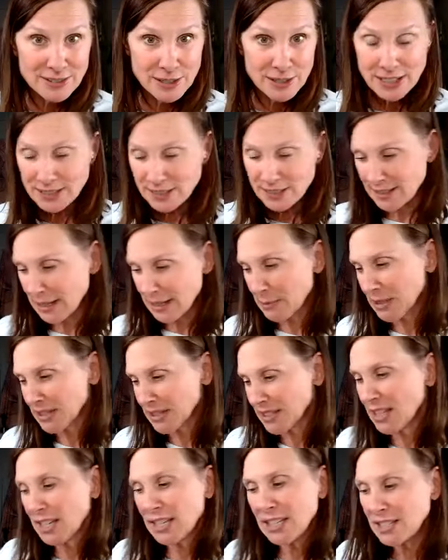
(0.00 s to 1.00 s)
right? Does that
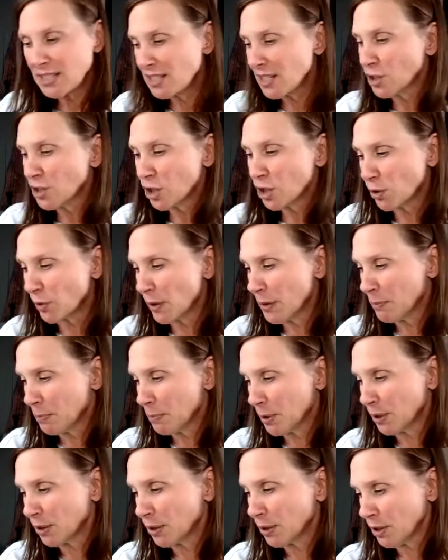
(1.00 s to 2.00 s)
make sense? It's such a great
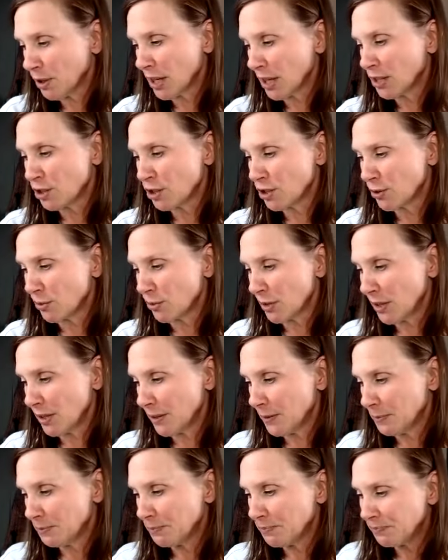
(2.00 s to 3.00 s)
book. You guys should read
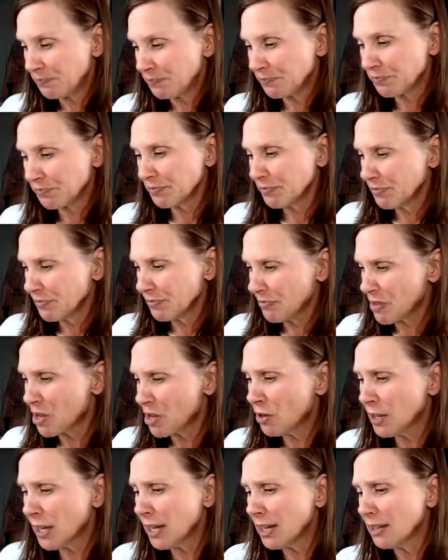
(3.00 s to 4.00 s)
it.
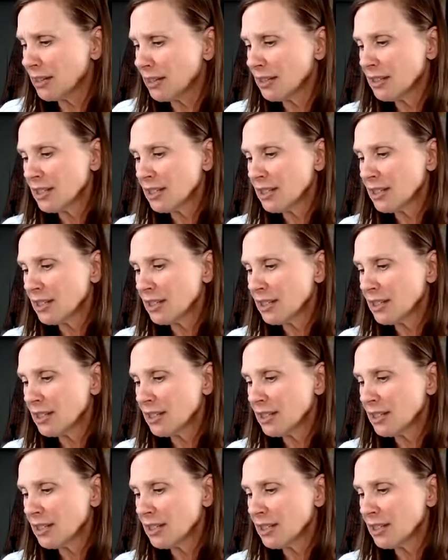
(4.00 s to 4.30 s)
Okay,